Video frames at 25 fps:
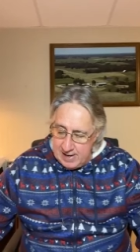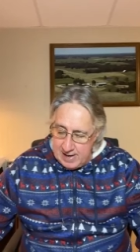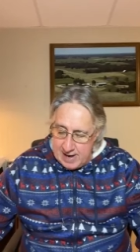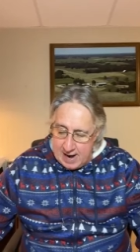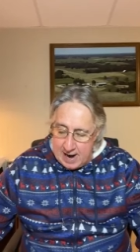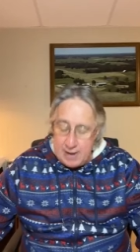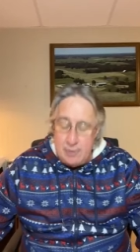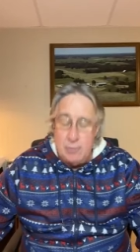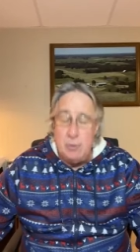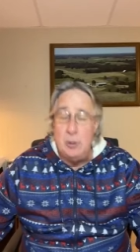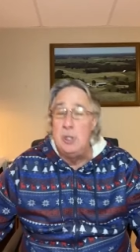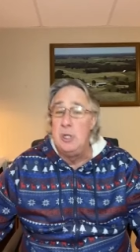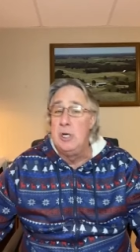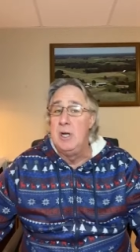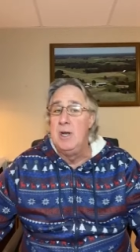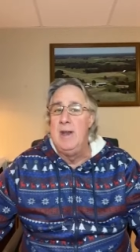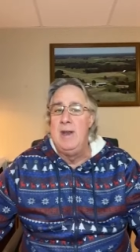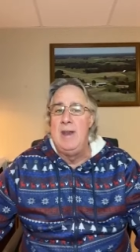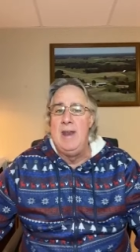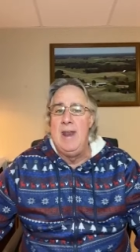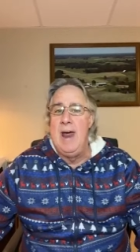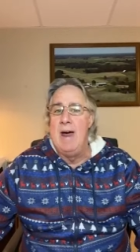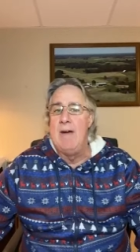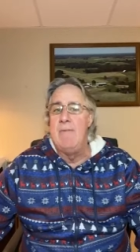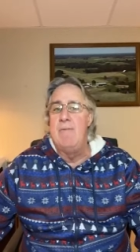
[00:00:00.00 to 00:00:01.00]

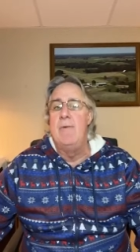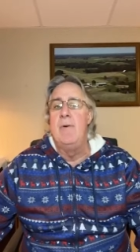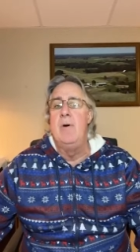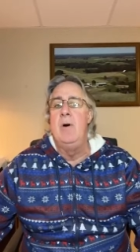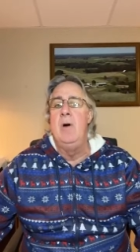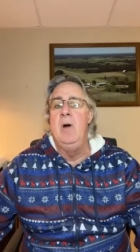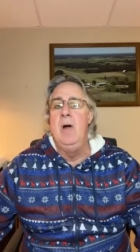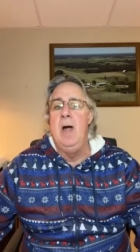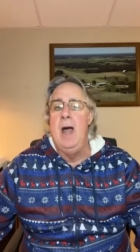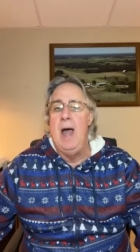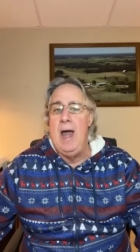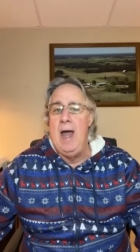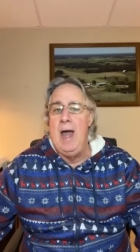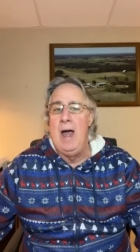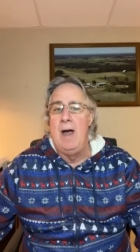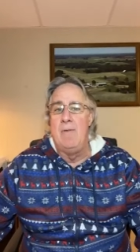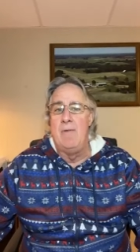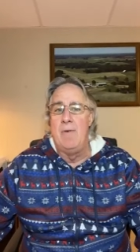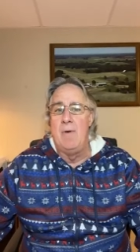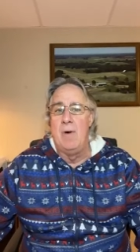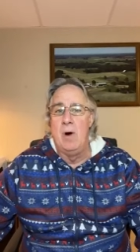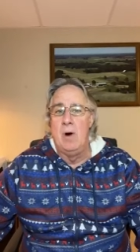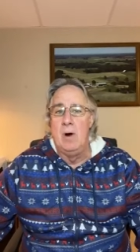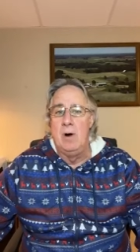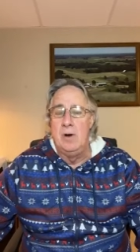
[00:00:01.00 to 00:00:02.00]
Nitrogen never,
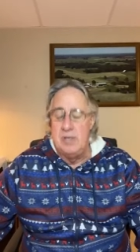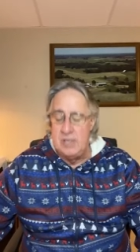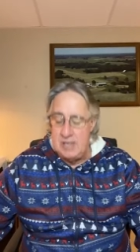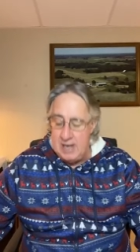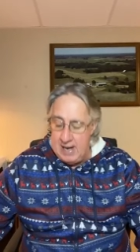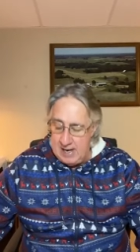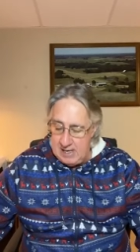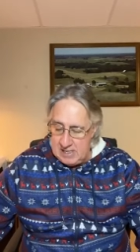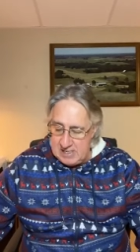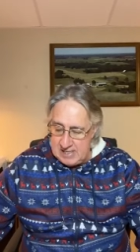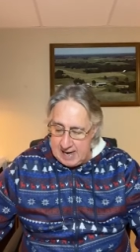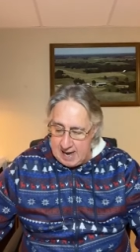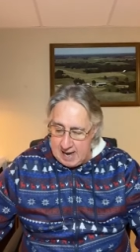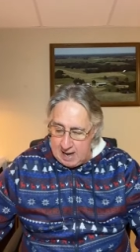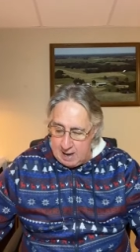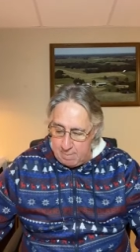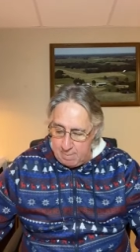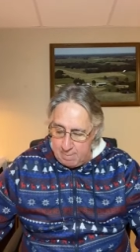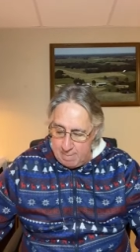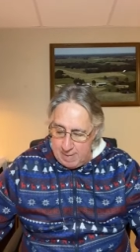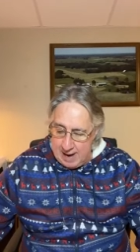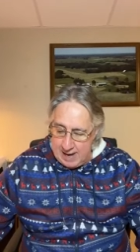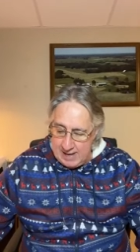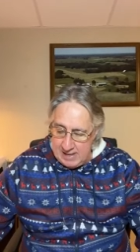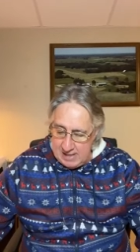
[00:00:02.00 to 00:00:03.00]
ever takes
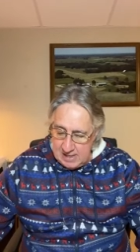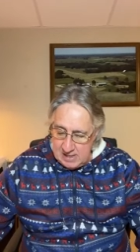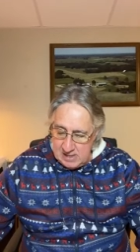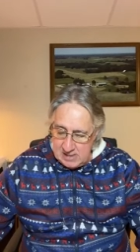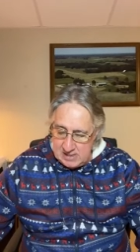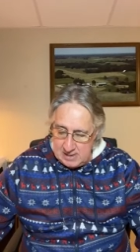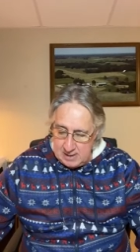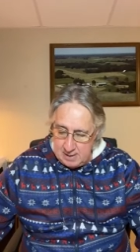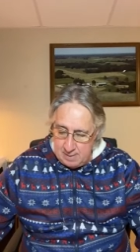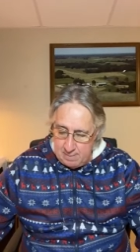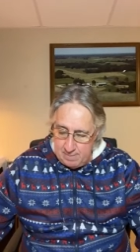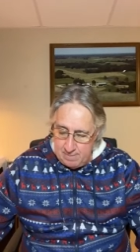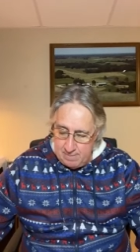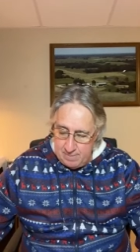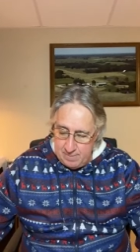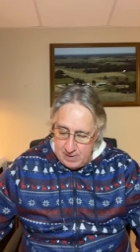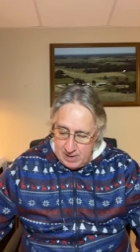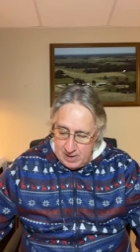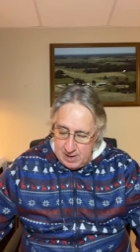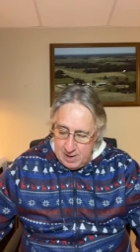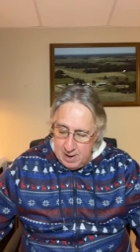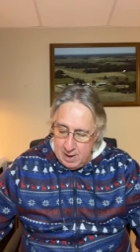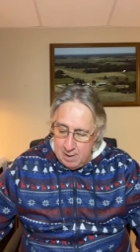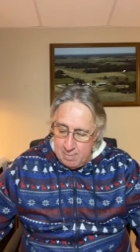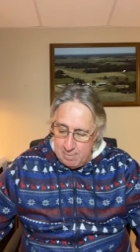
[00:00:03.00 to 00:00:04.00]
out magnesium.
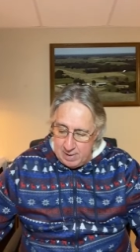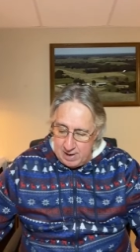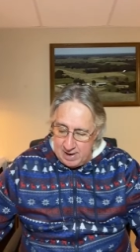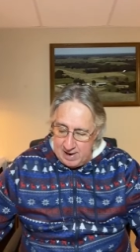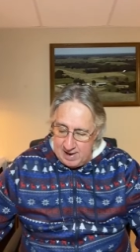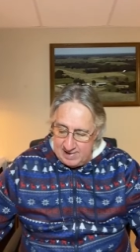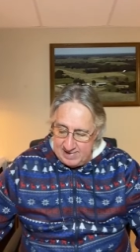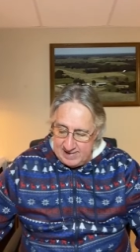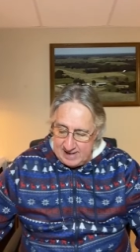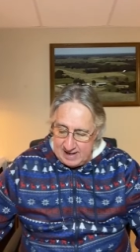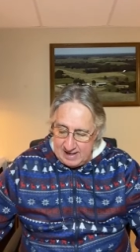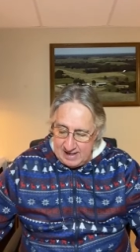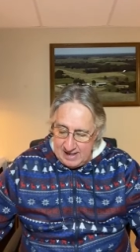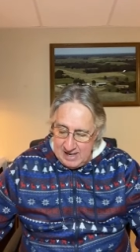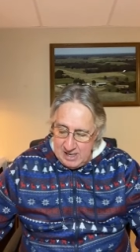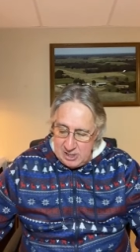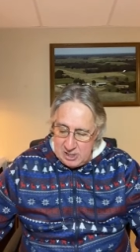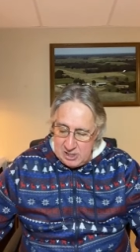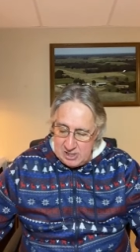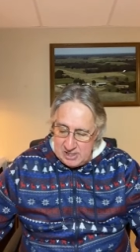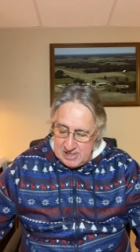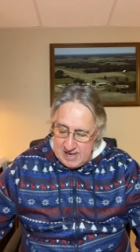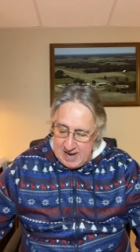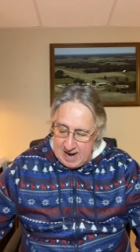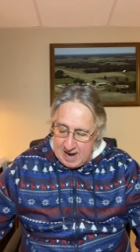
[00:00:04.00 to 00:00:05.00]
But as that
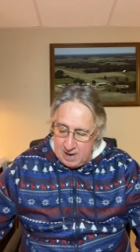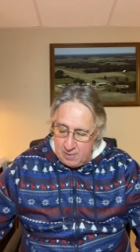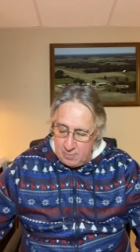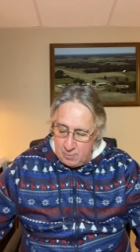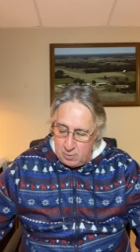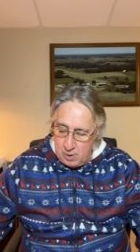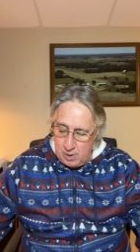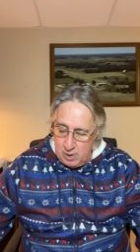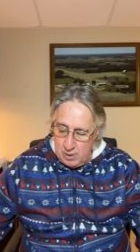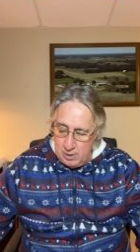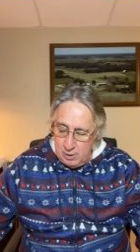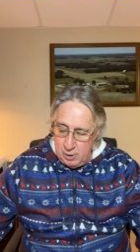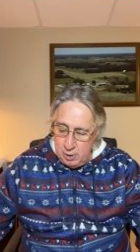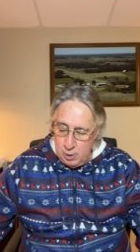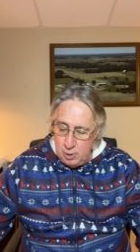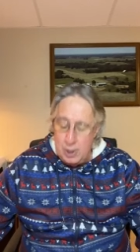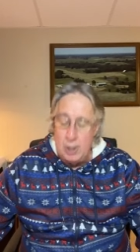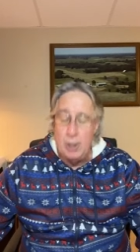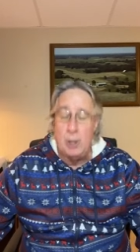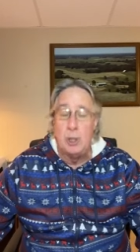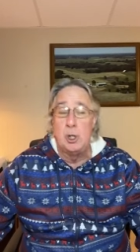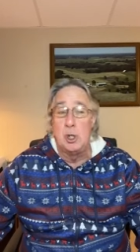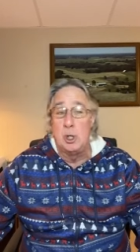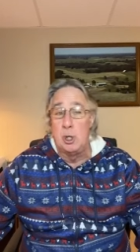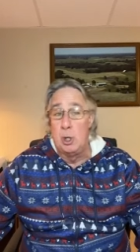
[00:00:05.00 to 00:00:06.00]
leaches downward, you
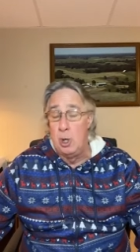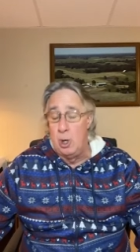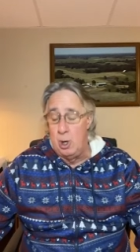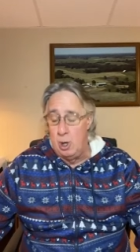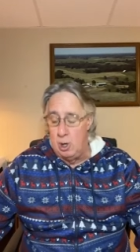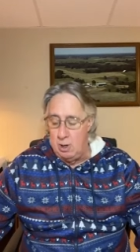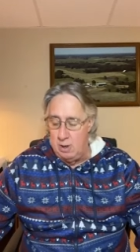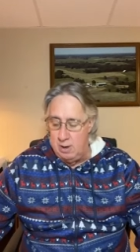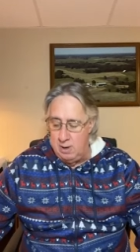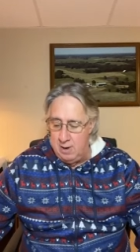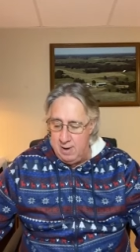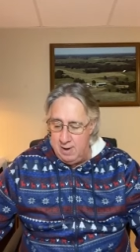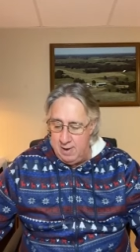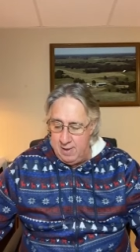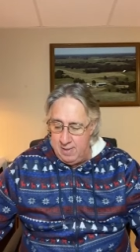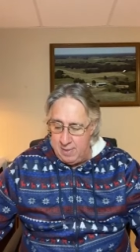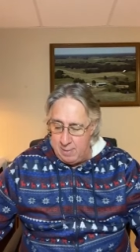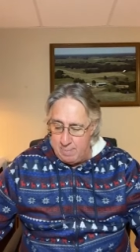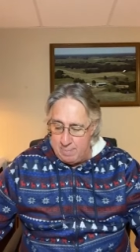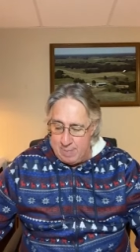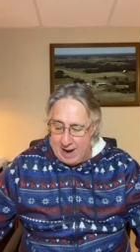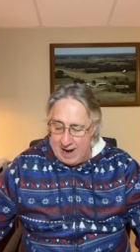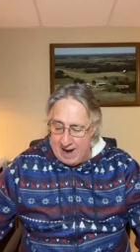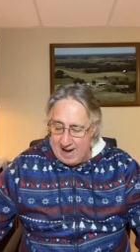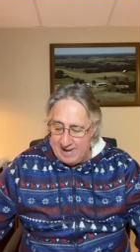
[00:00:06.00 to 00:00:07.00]
can assure
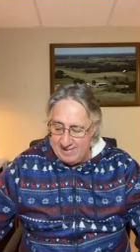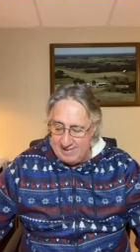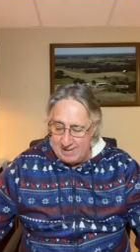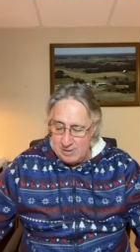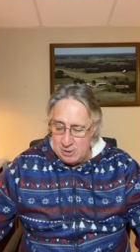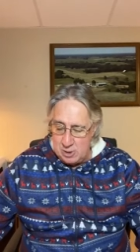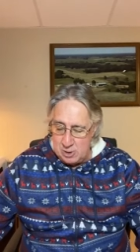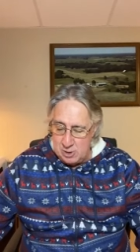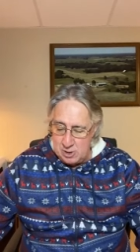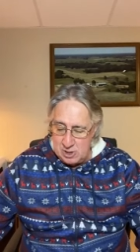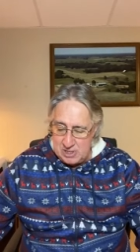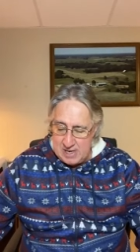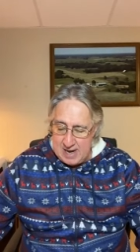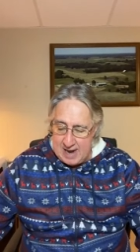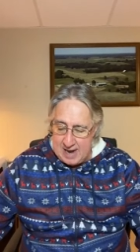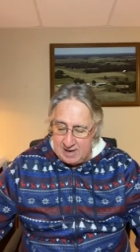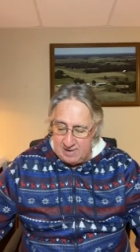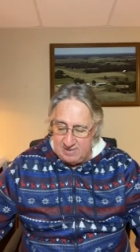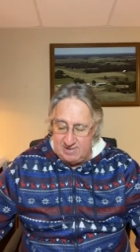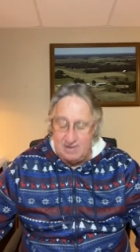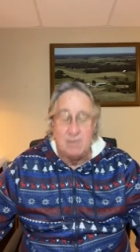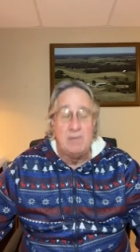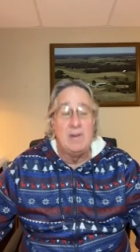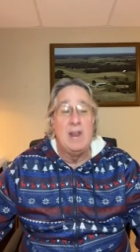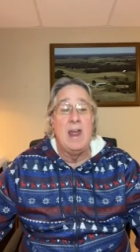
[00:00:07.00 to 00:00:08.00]
the passenger
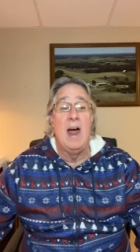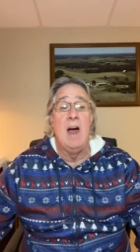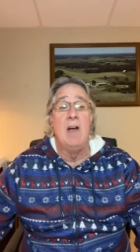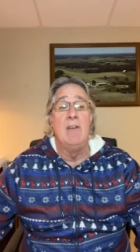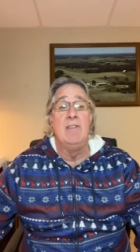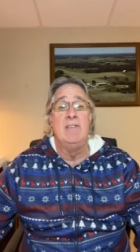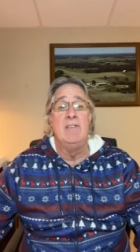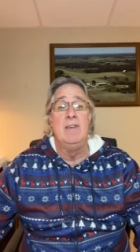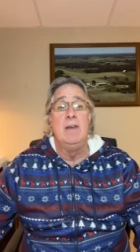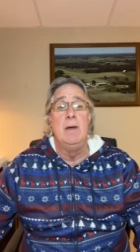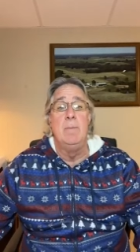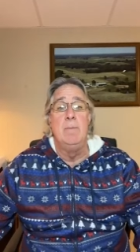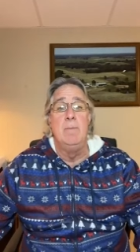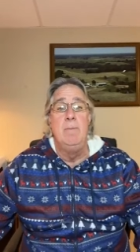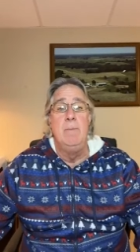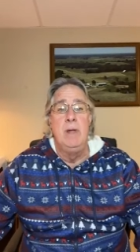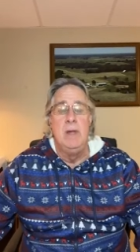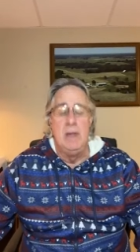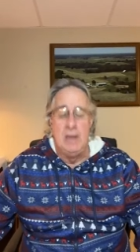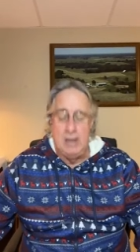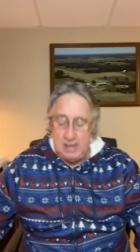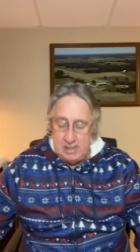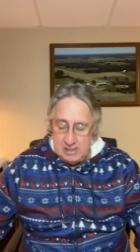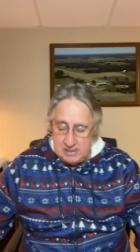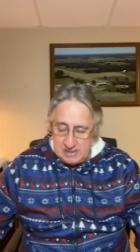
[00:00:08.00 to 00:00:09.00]
status of calcium
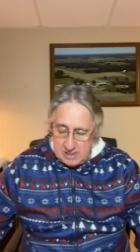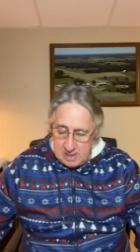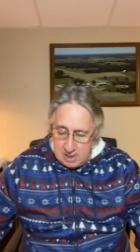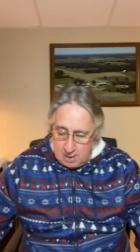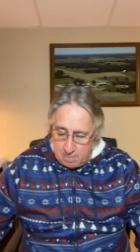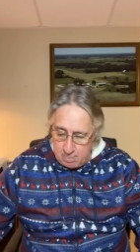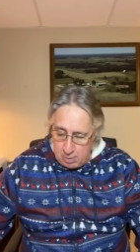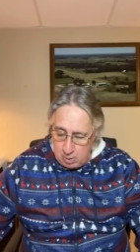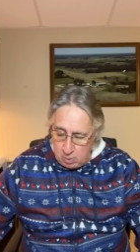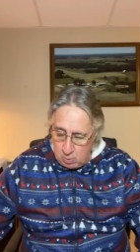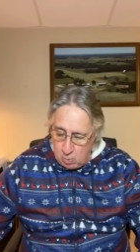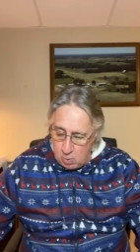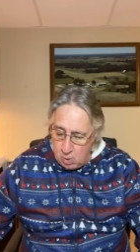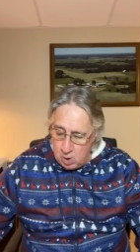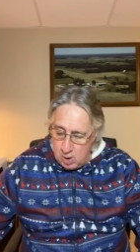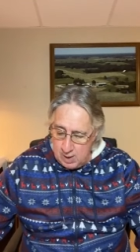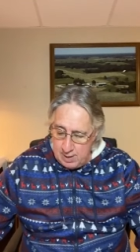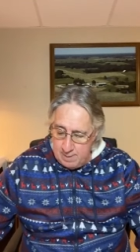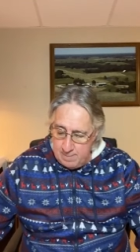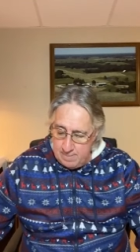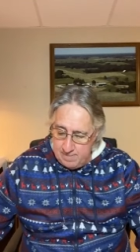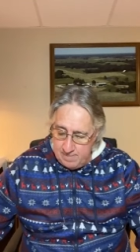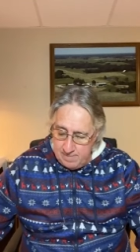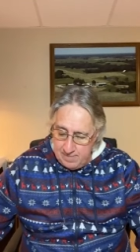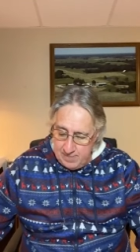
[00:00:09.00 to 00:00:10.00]
is number
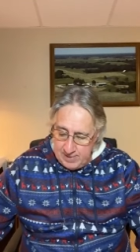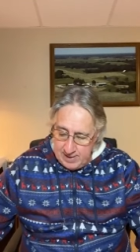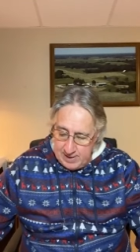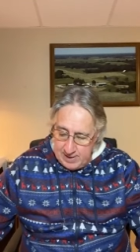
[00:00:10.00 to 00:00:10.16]
one.